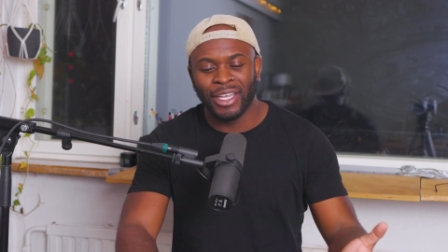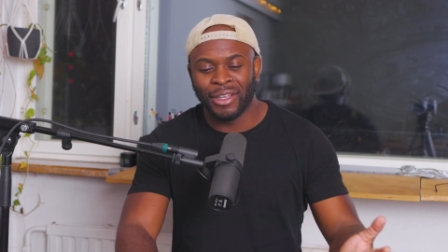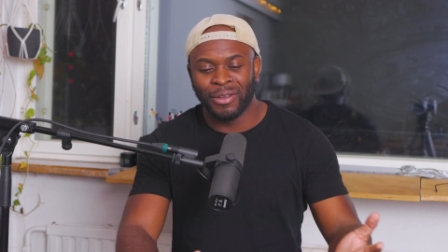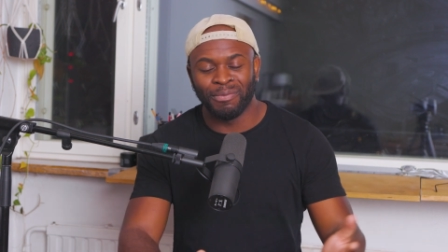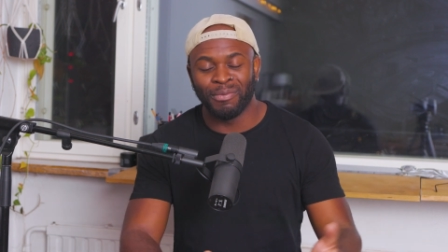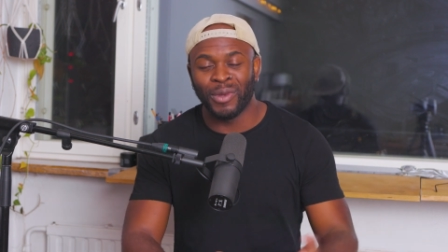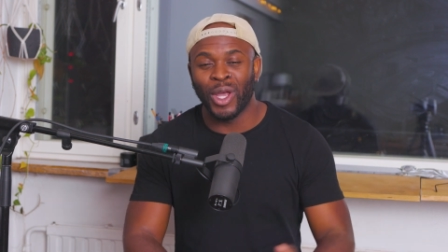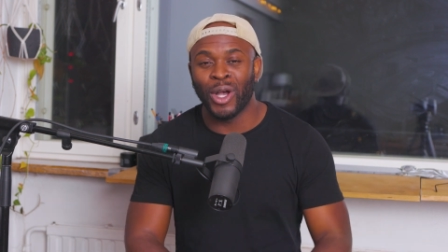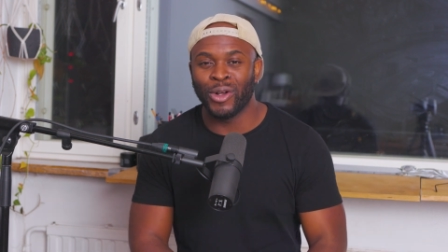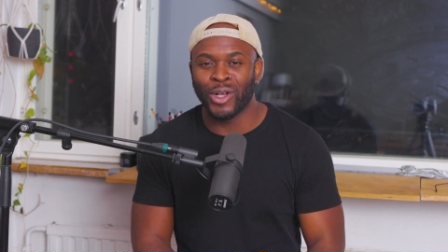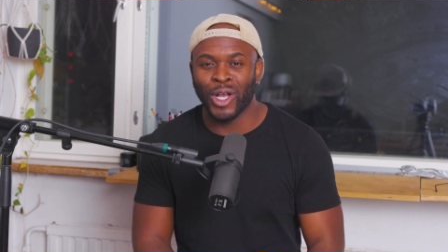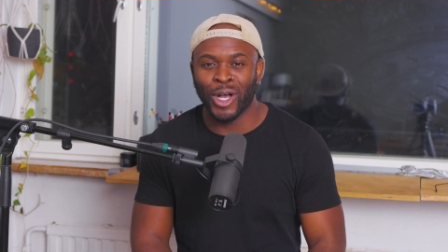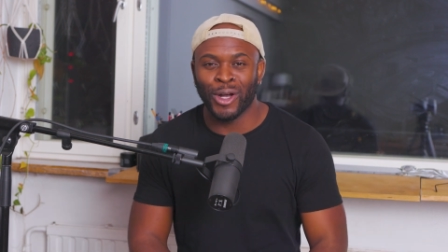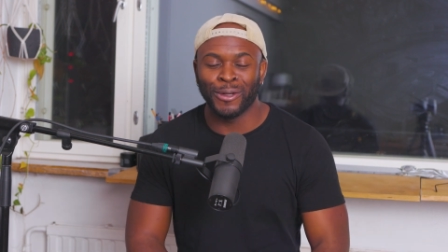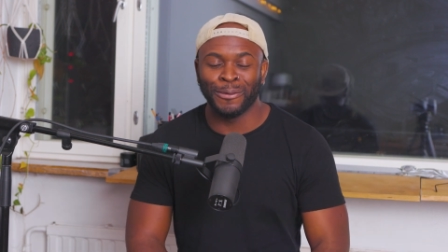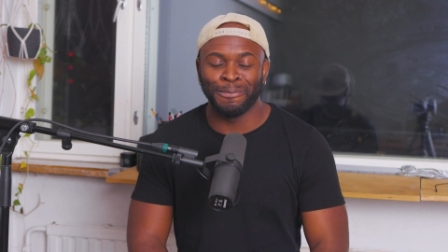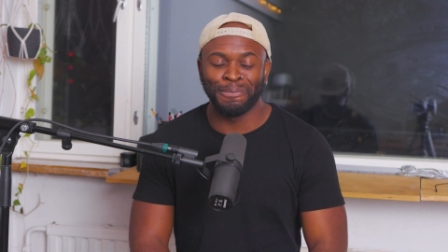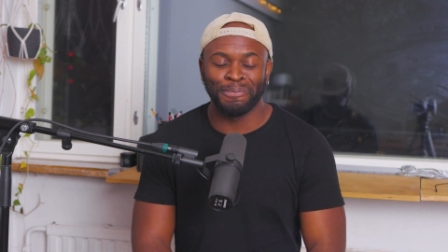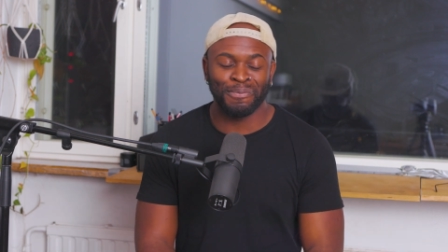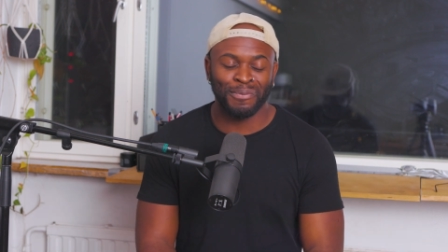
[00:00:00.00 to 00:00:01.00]
no
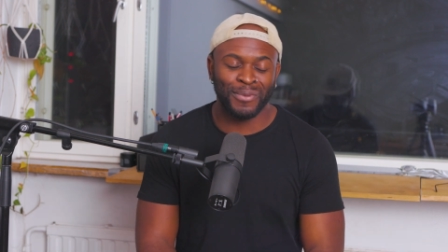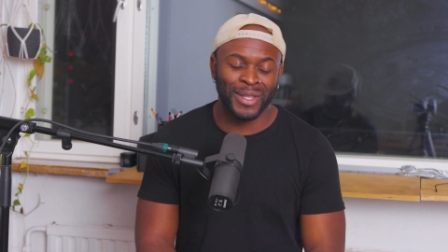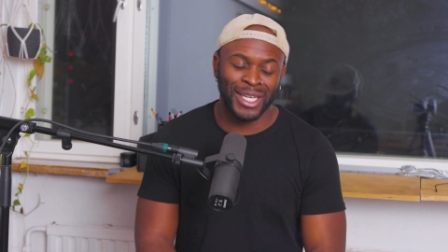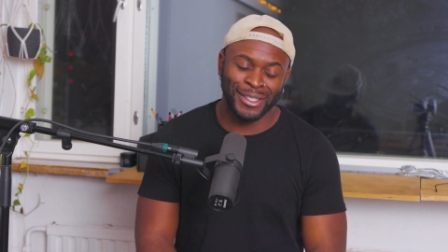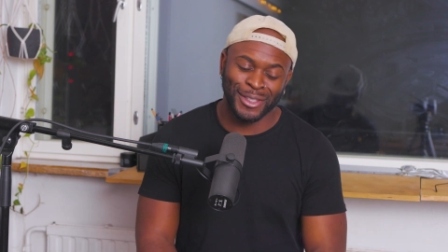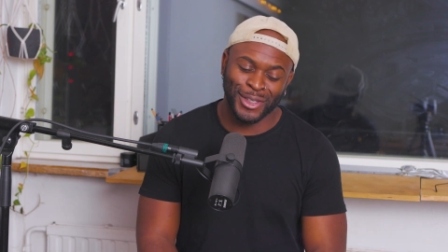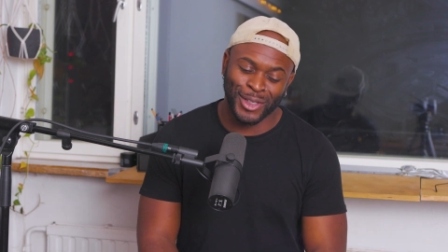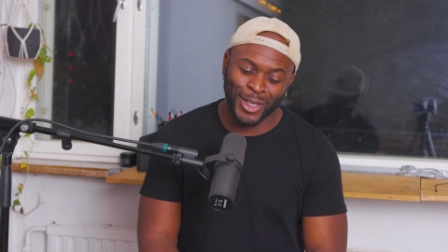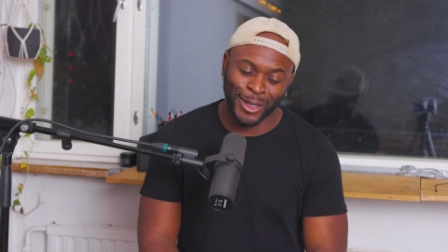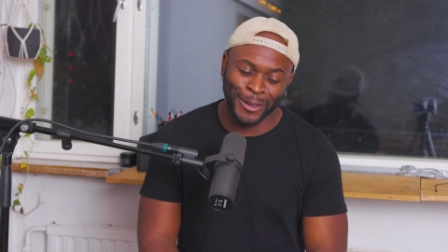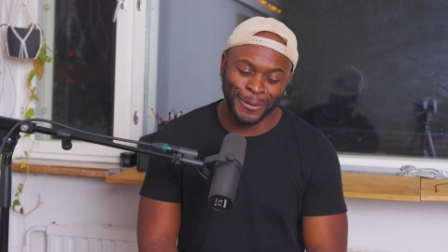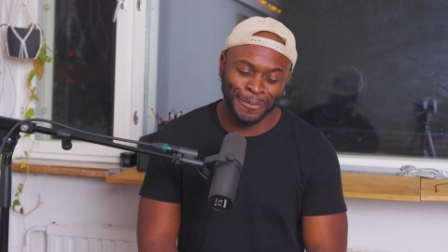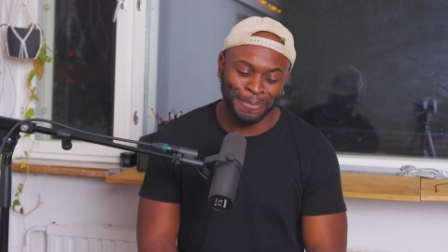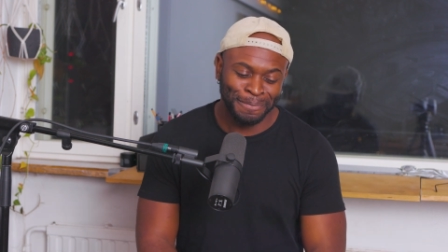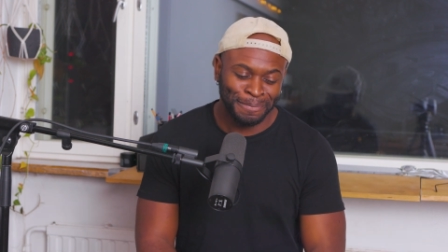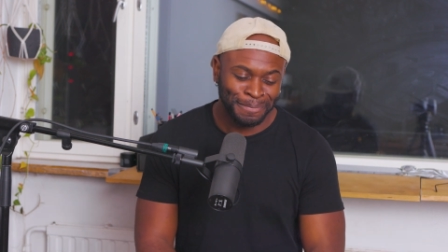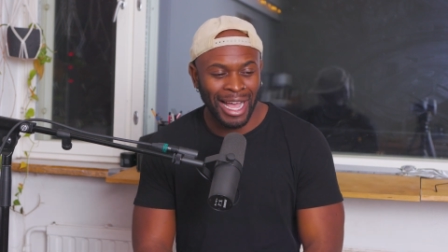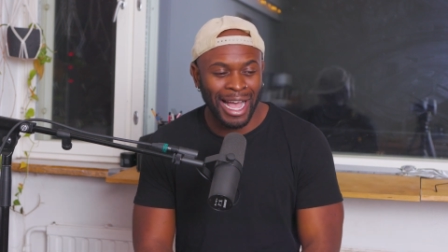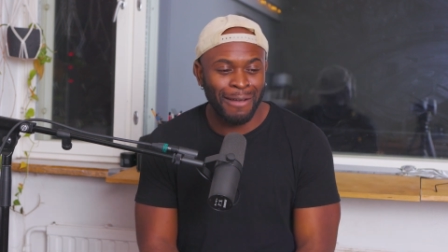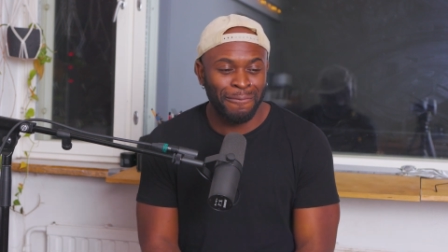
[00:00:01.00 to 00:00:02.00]
go. So
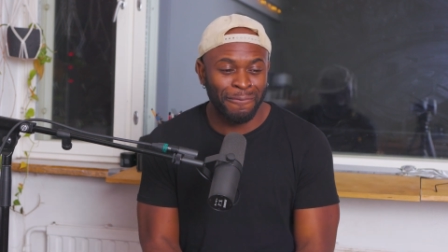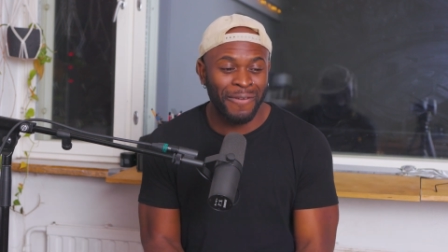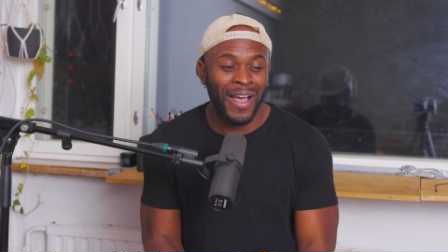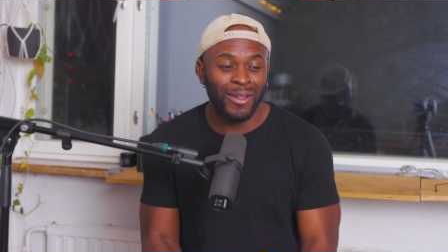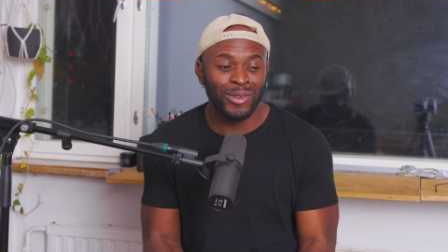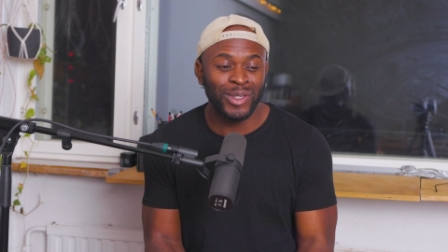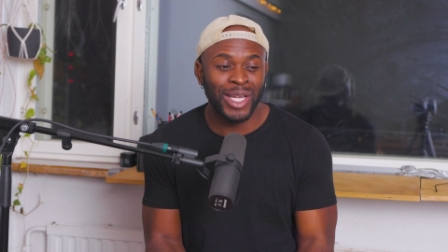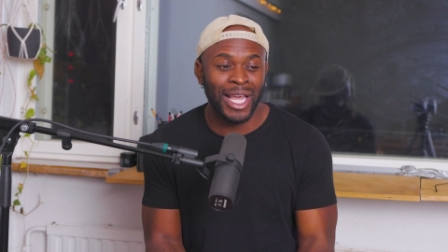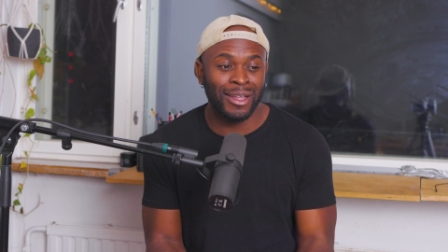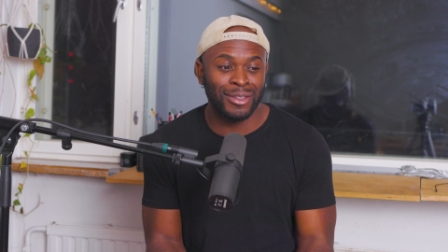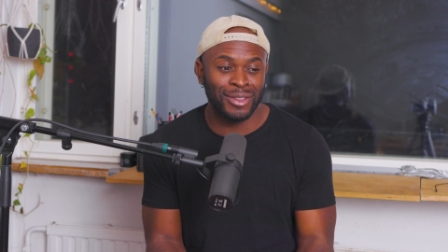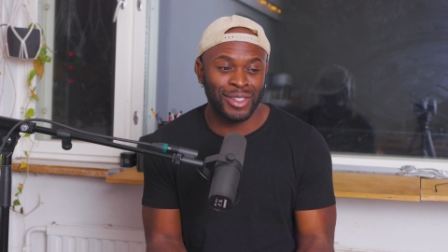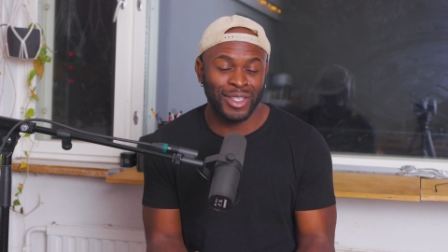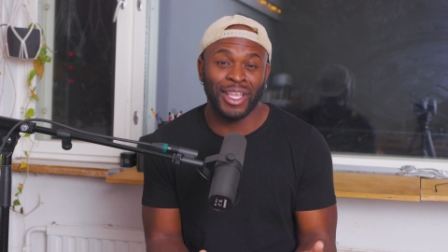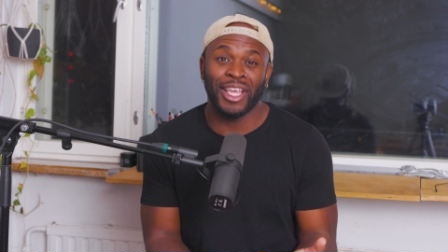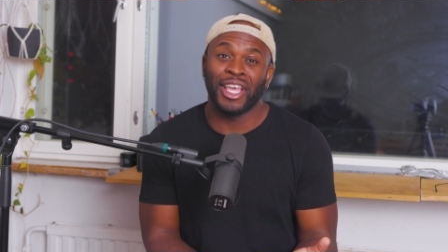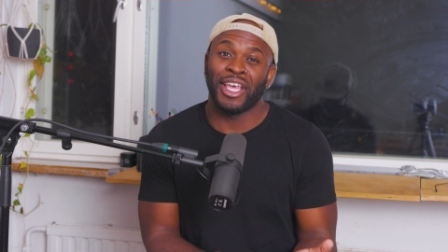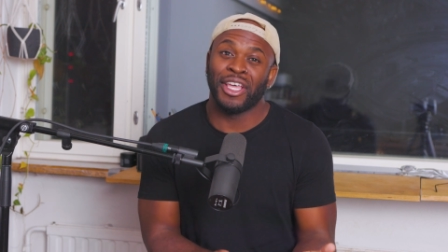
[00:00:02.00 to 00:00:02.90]
I found out